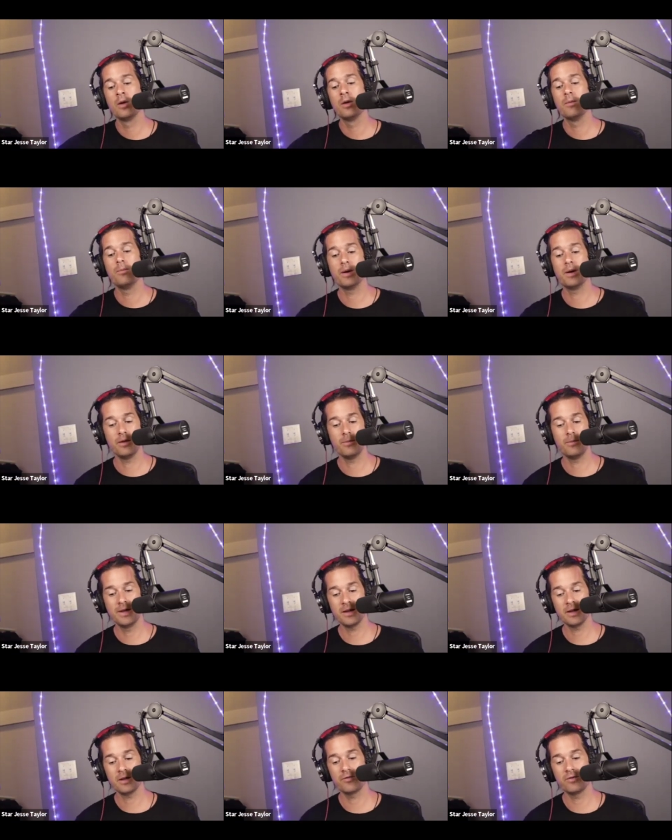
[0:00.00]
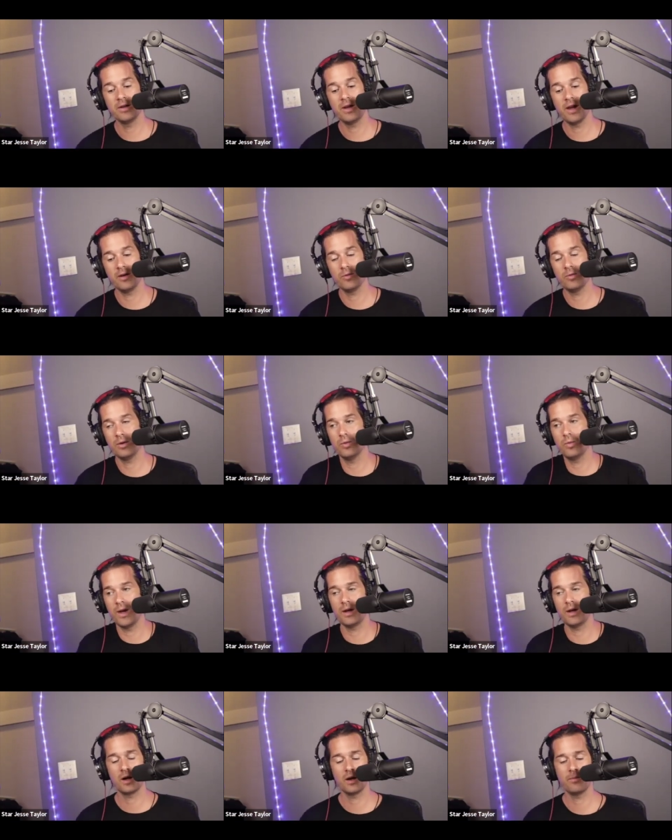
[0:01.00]
But in the beginning of the day, when you wake
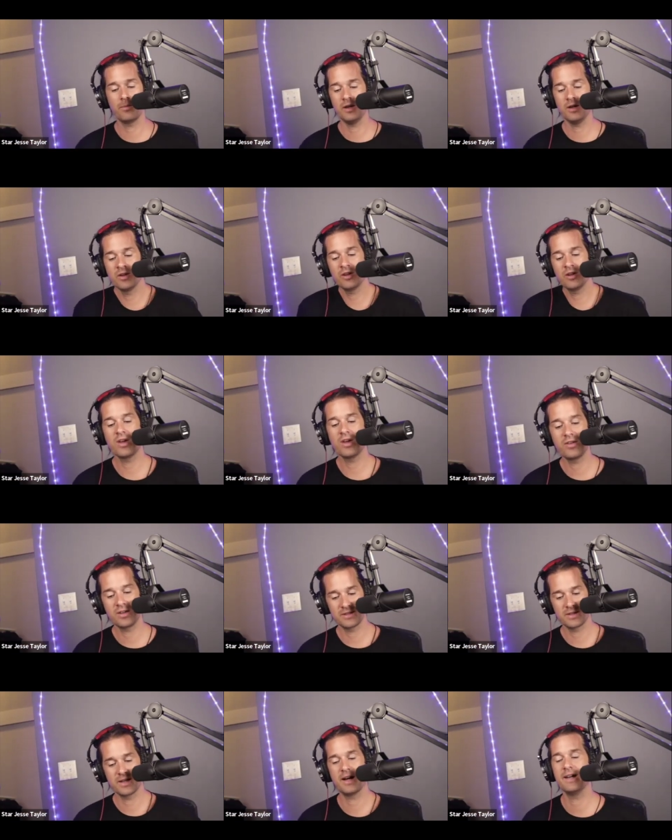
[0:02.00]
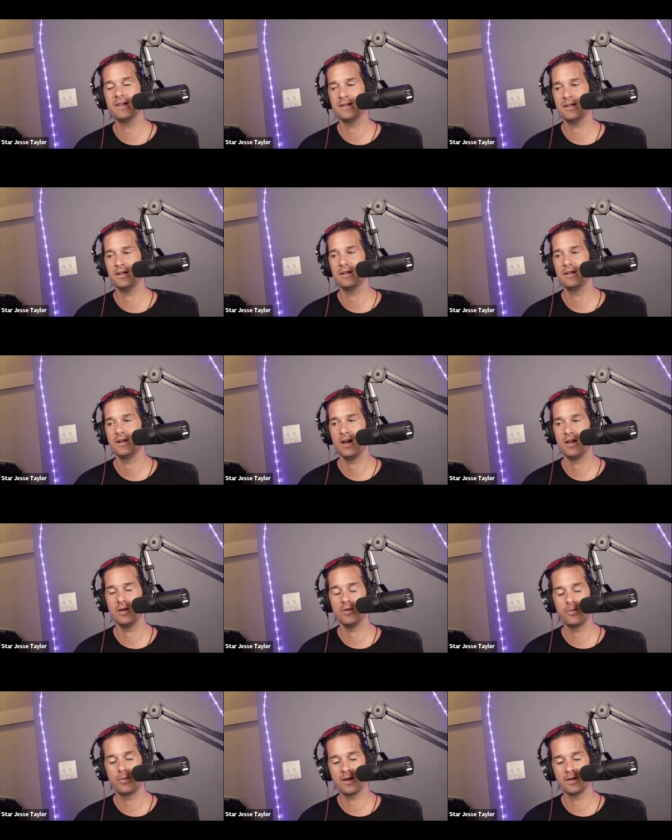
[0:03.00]
up, even if you have anxiety and your
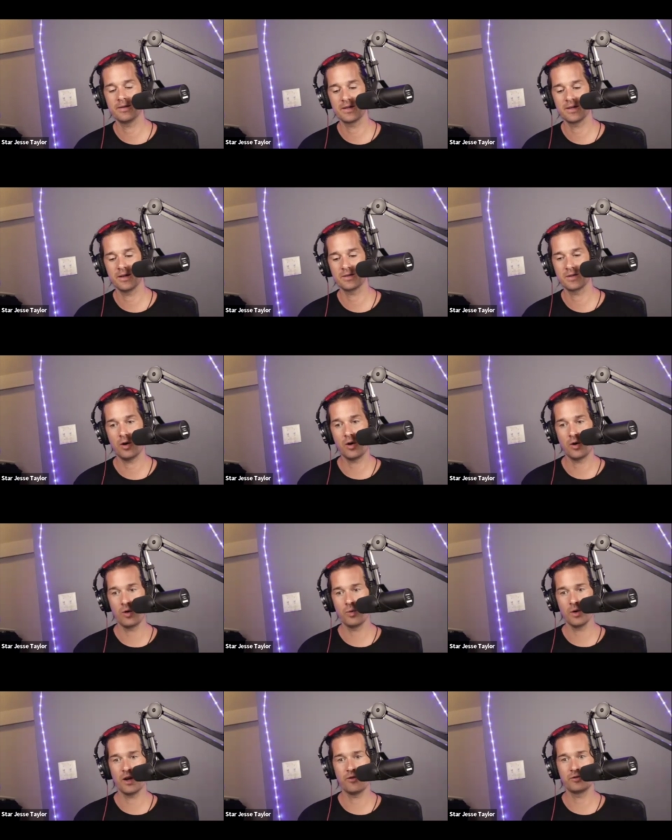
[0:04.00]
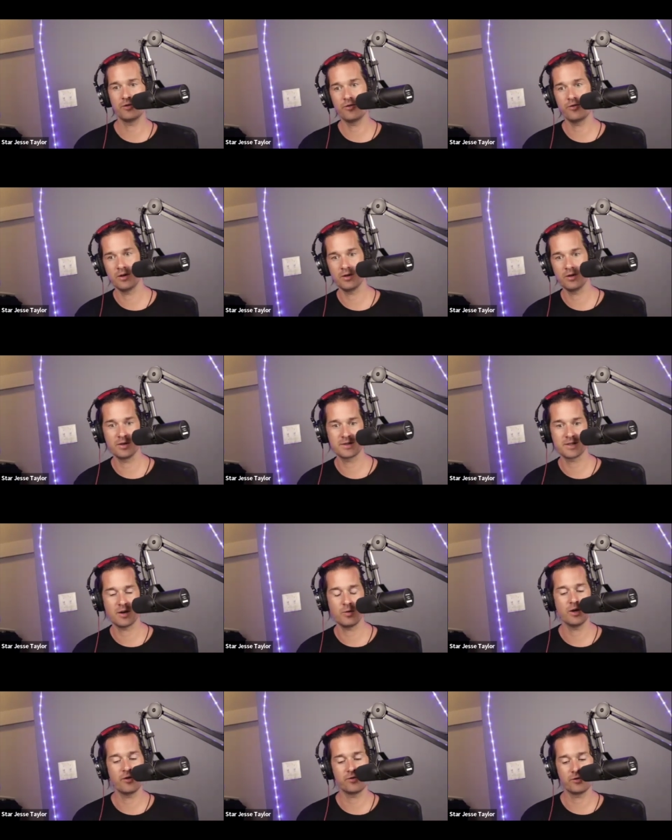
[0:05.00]
brain says, oh, we have to figure this out.
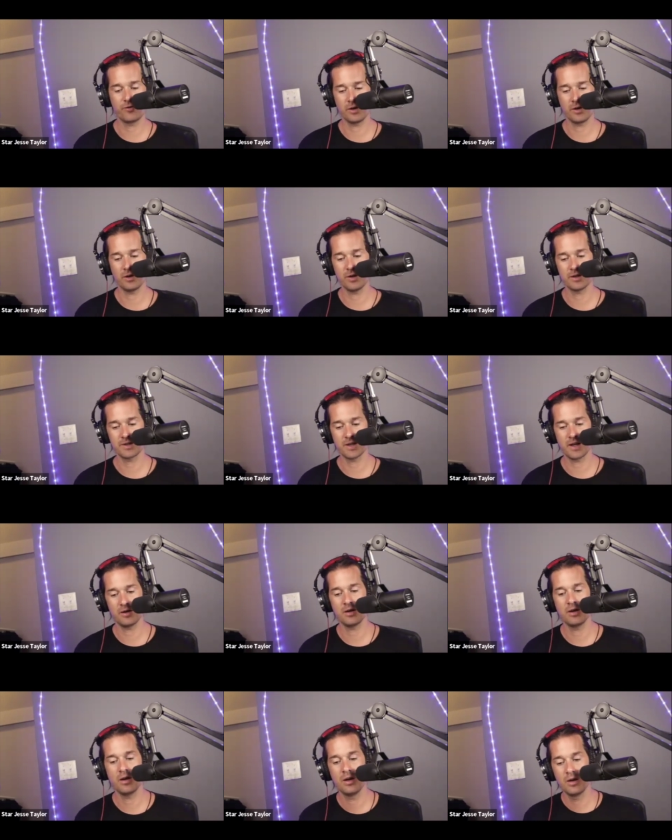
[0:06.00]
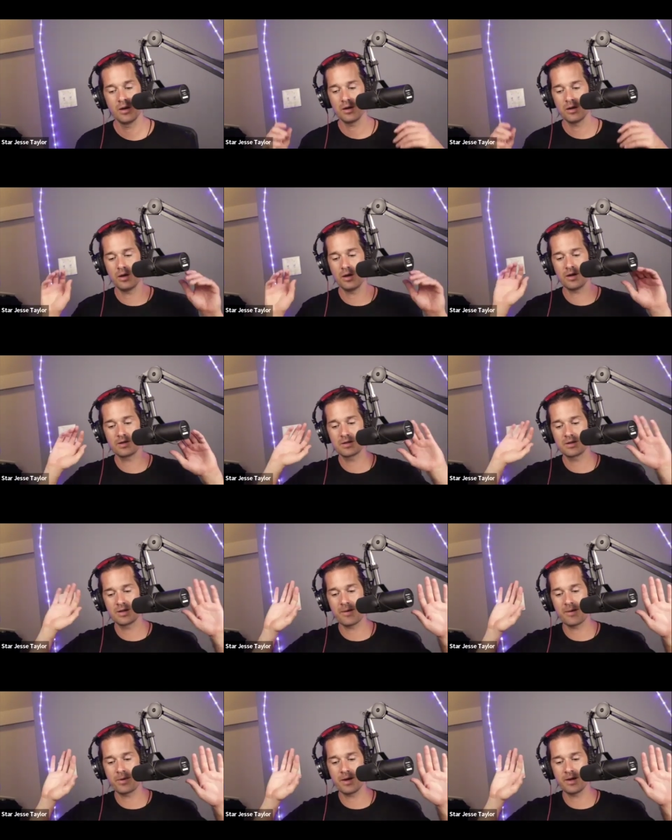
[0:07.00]
We have to figure this out. Go like, stop,
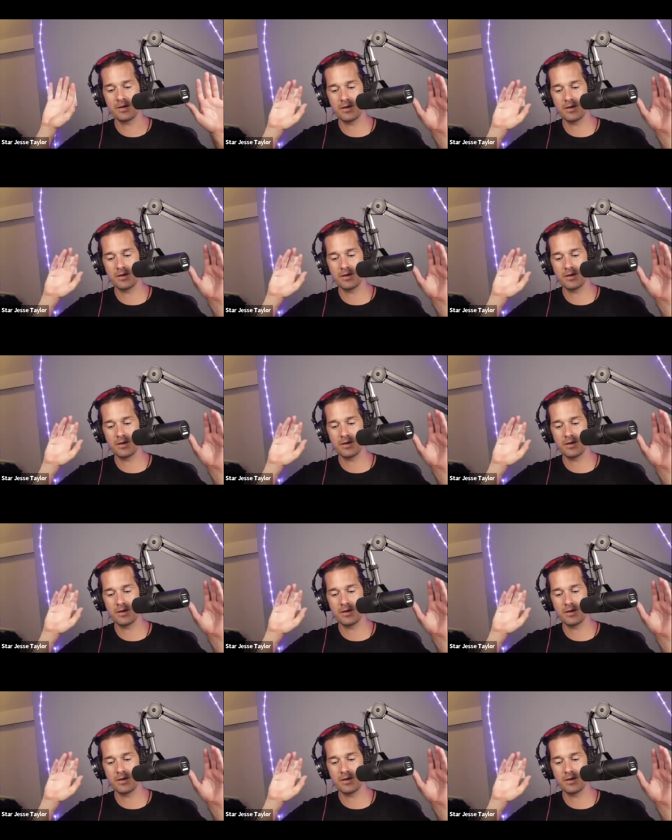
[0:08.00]
brain.